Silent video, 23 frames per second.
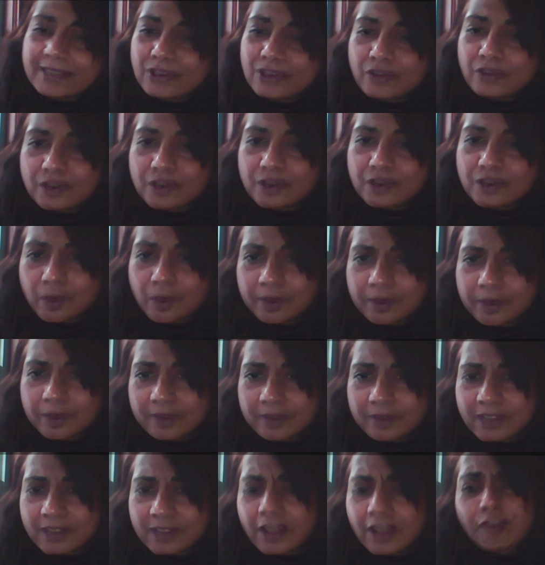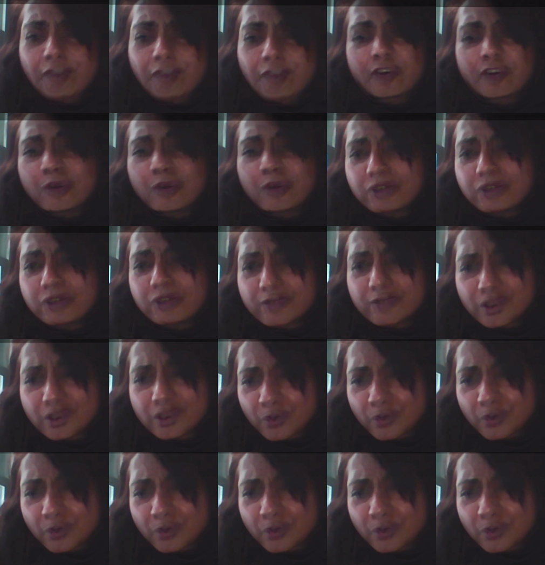covert operatives for who knows who,